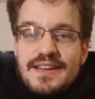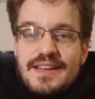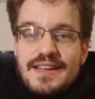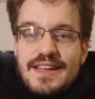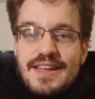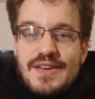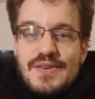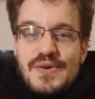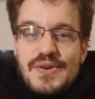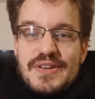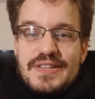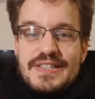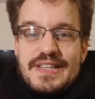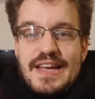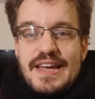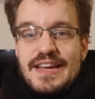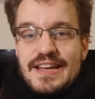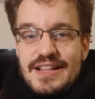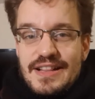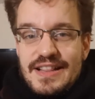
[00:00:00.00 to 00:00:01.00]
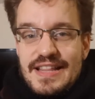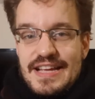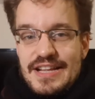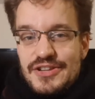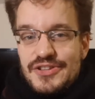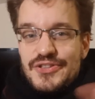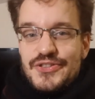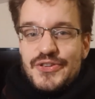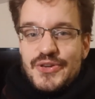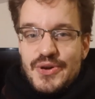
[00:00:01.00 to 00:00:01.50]
He was like,
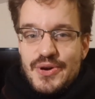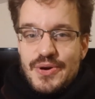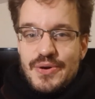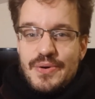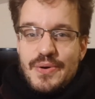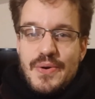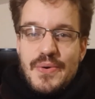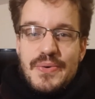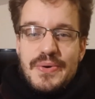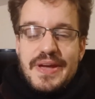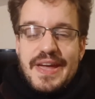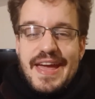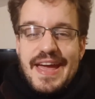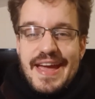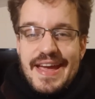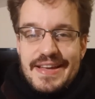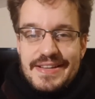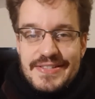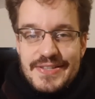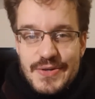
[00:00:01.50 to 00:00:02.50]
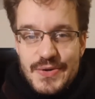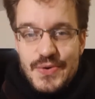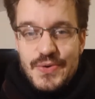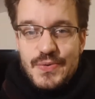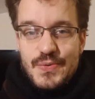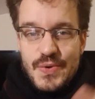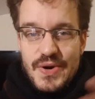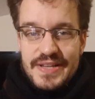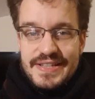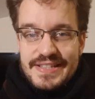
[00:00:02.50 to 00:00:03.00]
little Joe, okay, so
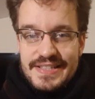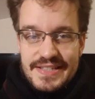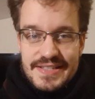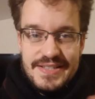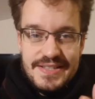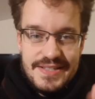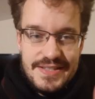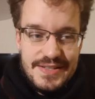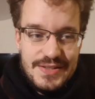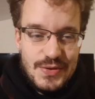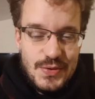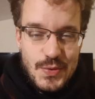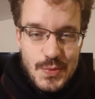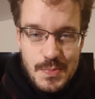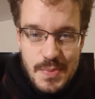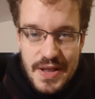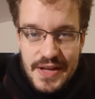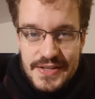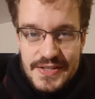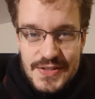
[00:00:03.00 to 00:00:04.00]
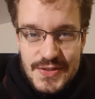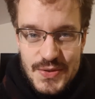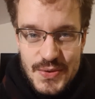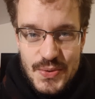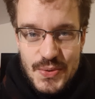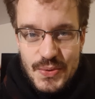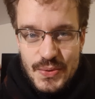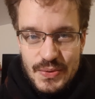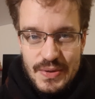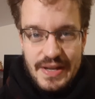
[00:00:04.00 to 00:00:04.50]
what is 2 plus
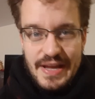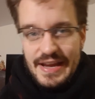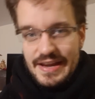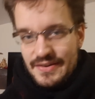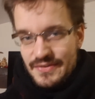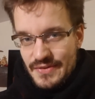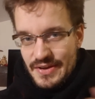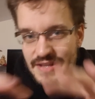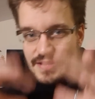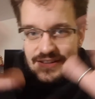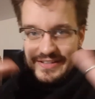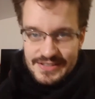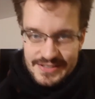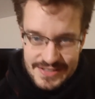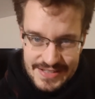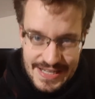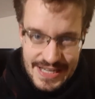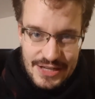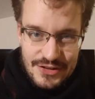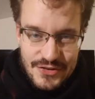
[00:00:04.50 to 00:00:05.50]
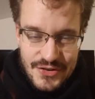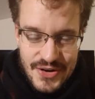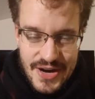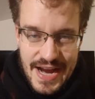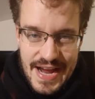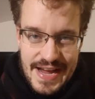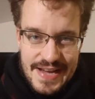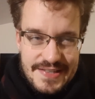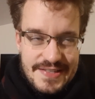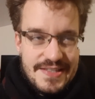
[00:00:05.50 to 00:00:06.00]
2? Like when the teacher
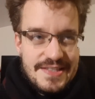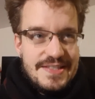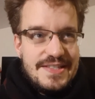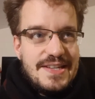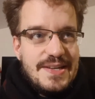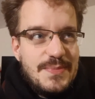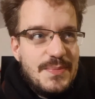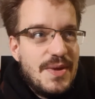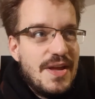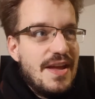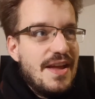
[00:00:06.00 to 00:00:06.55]
asks him.